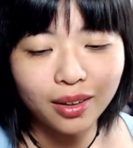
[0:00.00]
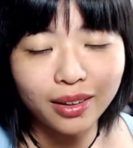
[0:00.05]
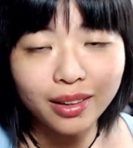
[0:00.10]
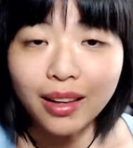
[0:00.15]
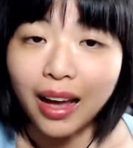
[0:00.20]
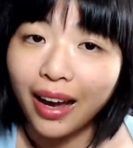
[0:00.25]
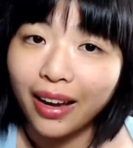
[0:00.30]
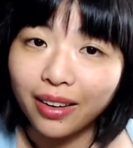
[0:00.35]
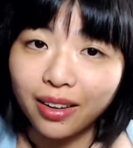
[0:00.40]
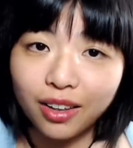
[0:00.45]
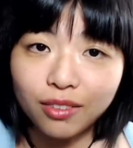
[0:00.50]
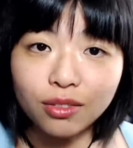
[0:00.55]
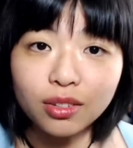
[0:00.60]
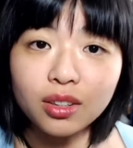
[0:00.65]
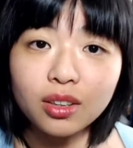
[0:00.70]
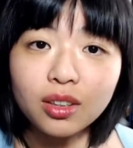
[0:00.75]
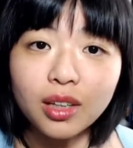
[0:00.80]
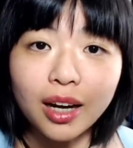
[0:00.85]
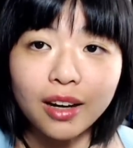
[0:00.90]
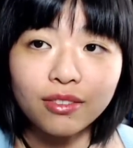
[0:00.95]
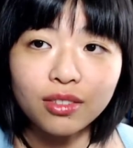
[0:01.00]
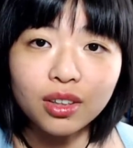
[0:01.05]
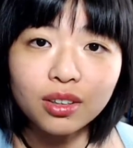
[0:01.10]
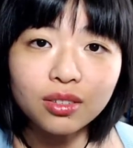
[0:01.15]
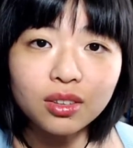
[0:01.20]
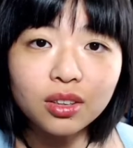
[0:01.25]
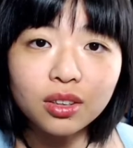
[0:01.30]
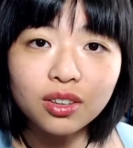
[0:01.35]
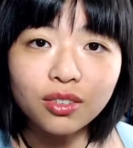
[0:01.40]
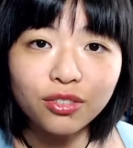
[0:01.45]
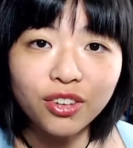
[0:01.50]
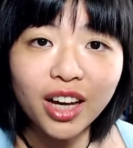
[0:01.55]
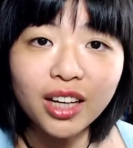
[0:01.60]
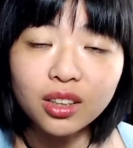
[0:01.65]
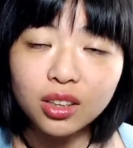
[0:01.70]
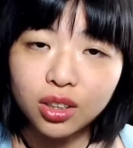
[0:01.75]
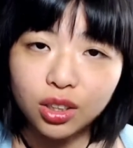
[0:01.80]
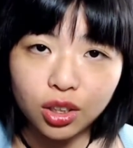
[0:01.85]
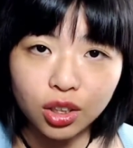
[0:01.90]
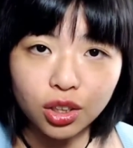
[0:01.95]
I've given you the
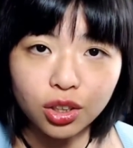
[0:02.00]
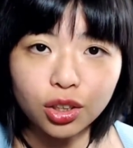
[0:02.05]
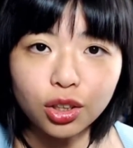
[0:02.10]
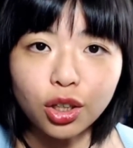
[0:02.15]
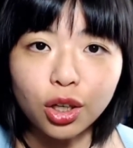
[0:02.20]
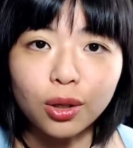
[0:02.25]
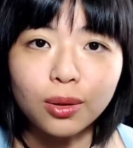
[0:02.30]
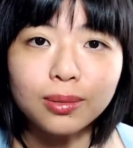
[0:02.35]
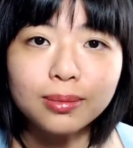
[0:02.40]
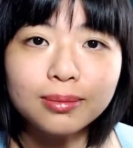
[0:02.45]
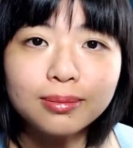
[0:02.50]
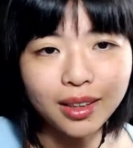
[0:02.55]
facts, here you go.